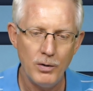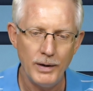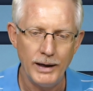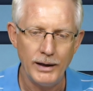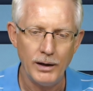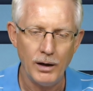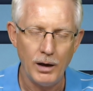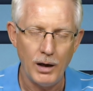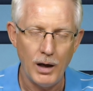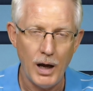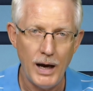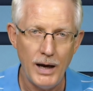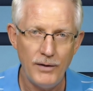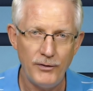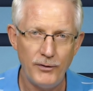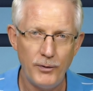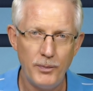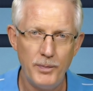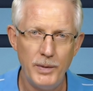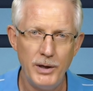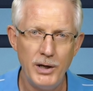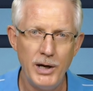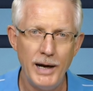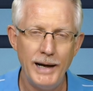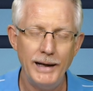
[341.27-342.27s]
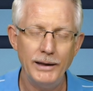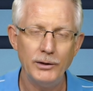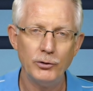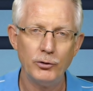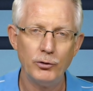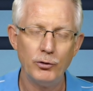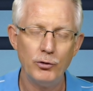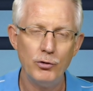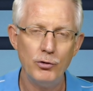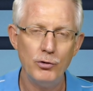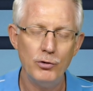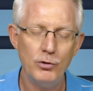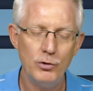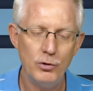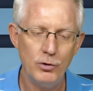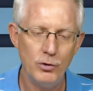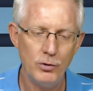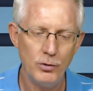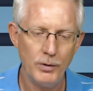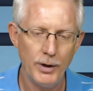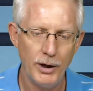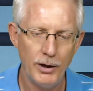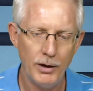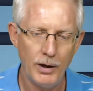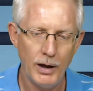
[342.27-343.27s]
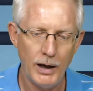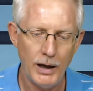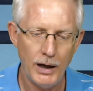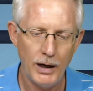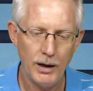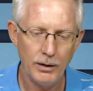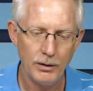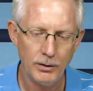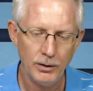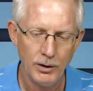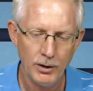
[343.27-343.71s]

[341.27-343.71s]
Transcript: and life began to uh,